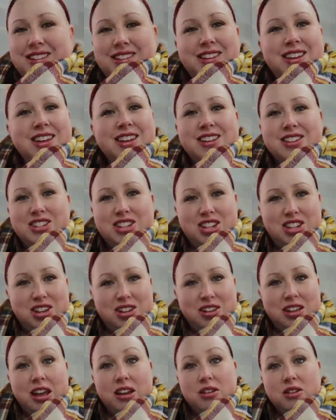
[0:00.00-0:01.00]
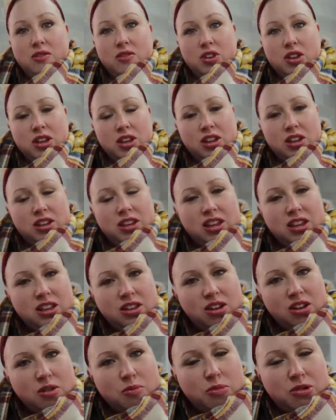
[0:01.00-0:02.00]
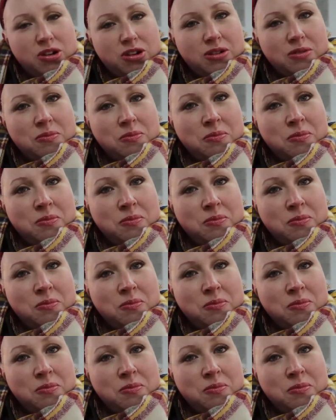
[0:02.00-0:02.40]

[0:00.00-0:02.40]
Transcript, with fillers: I don't know if you, can, can you hear purr?